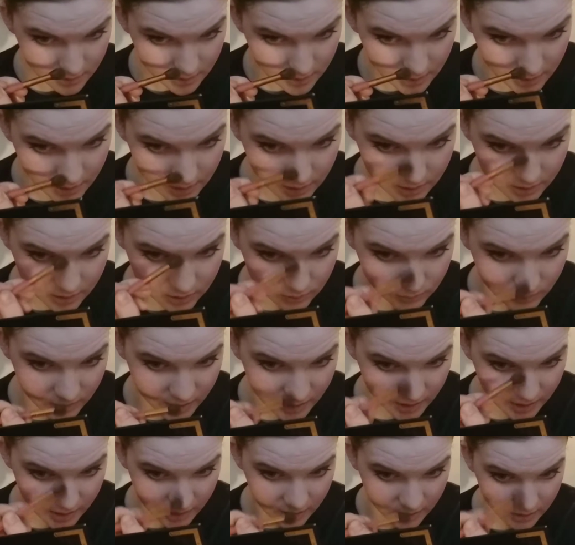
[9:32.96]
it into
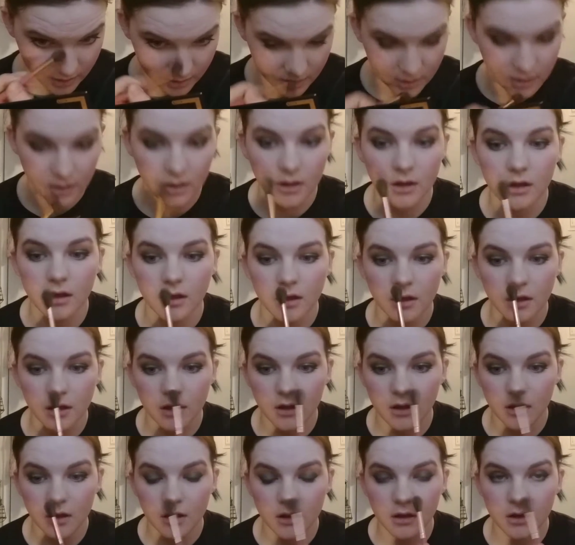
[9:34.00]
my,
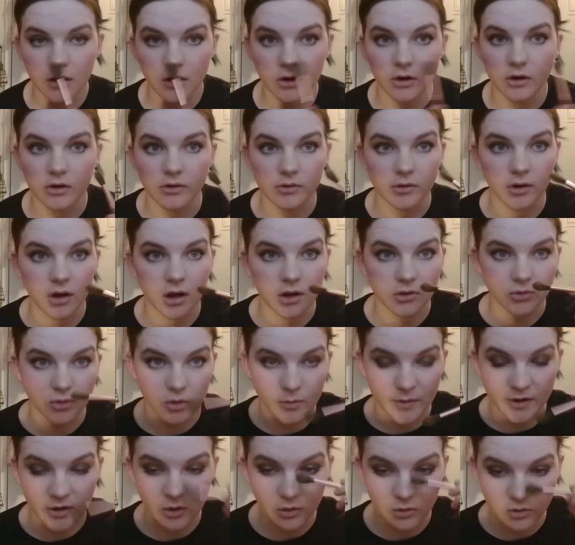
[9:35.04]
or contour
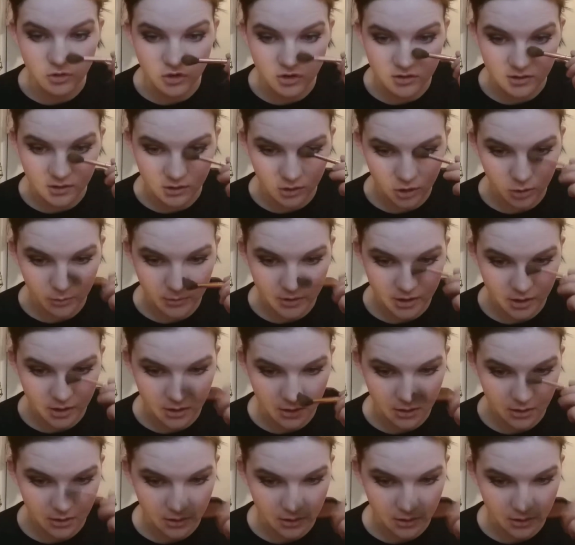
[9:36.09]
my nose just a little bit.